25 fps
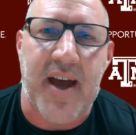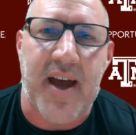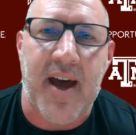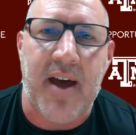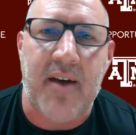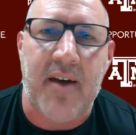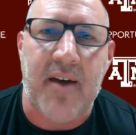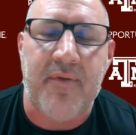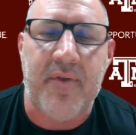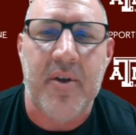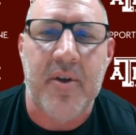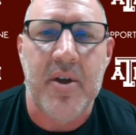
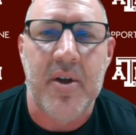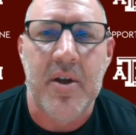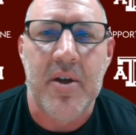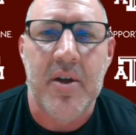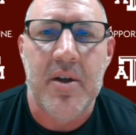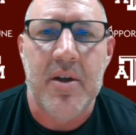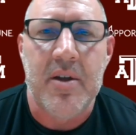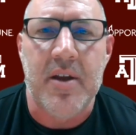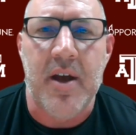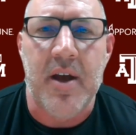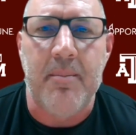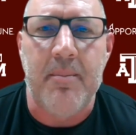half,
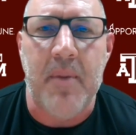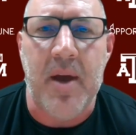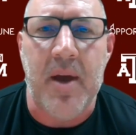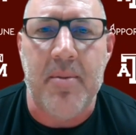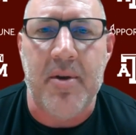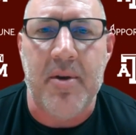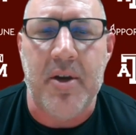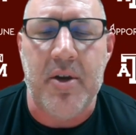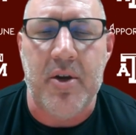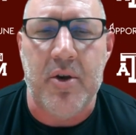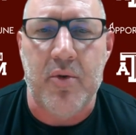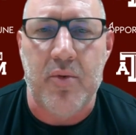that
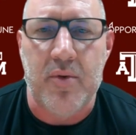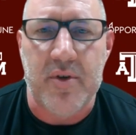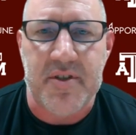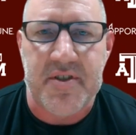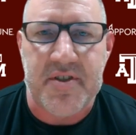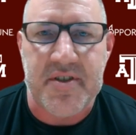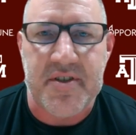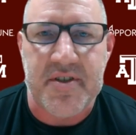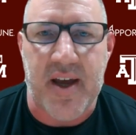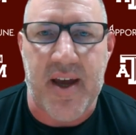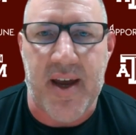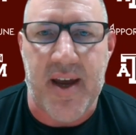maybe you would
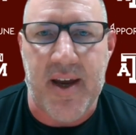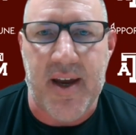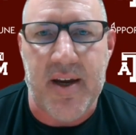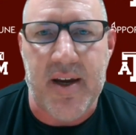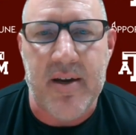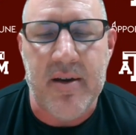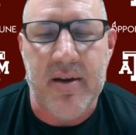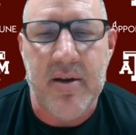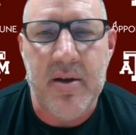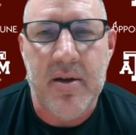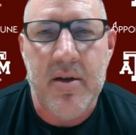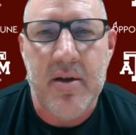
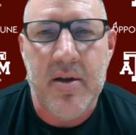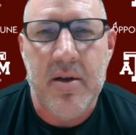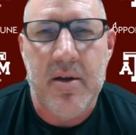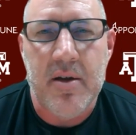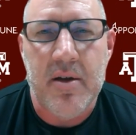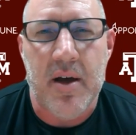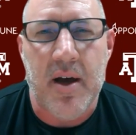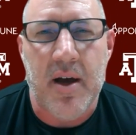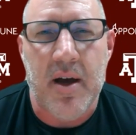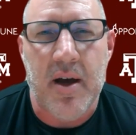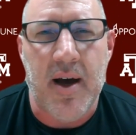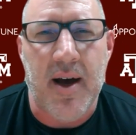say,
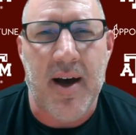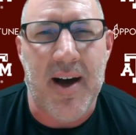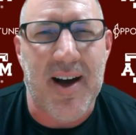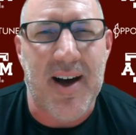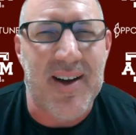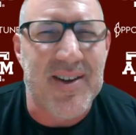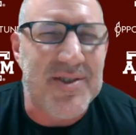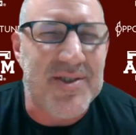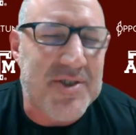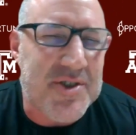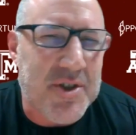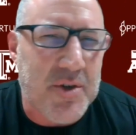
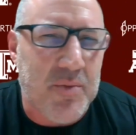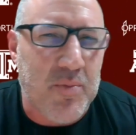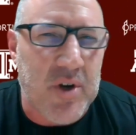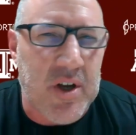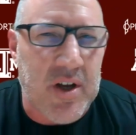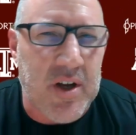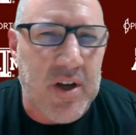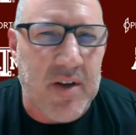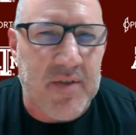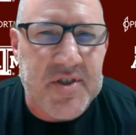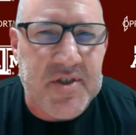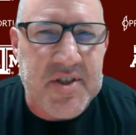uh, should
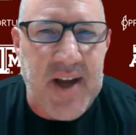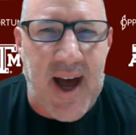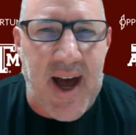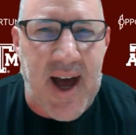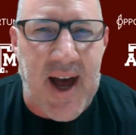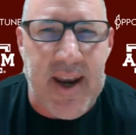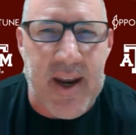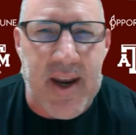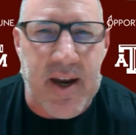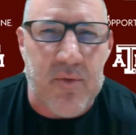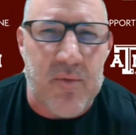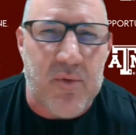we have
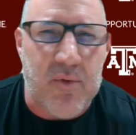shot it?